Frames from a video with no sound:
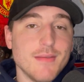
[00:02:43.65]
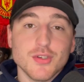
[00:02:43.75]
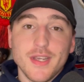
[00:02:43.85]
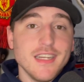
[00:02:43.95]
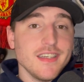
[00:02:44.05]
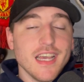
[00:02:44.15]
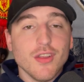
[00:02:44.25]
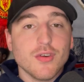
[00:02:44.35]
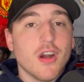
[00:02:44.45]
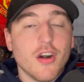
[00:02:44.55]
So he gets a
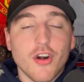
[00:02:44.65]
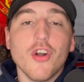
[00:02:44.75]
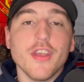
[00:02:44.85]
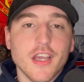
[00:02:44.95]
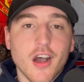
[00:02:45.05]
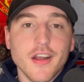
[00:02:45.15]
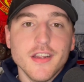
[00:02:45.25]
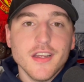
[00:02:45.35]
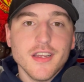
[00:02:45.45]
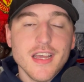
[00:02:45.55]
yellow card early on,
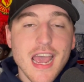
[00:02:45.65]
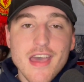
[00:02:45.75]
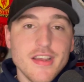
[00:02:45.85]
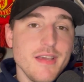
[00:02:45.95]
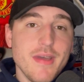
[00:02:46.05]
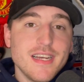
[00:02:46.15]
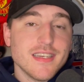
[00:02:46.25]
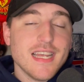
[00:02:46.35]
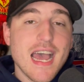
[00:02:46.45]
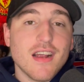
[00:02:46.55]
and then he makes a
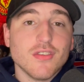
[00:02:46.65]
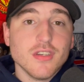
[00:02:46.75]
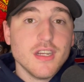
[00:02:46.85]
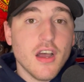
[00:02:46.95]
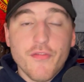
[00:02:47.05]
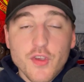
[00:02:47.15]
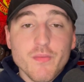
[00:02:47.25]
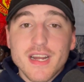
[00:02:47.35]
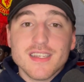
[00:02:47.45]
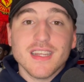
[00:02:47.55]
tackle a few minutes